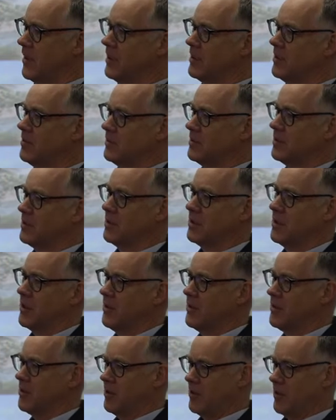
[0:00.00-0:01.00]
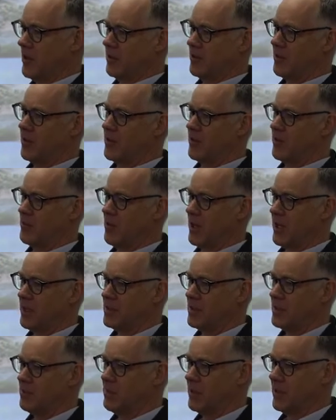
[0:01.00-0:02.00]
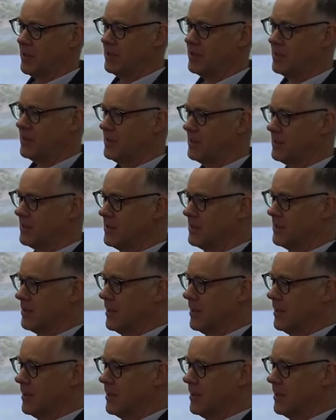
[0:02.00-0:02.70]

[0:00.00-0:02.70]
got to go to a lot of amazing places